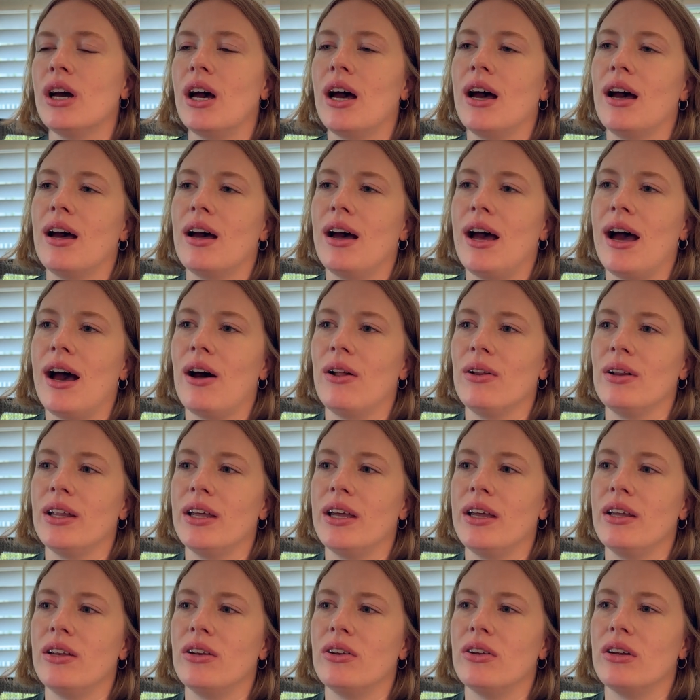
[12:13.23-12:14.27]

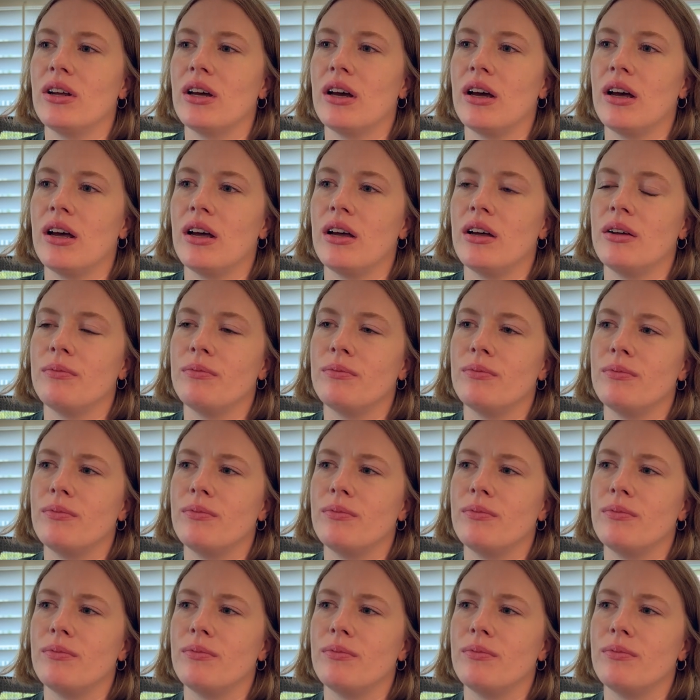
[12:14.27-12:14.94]
outlet, I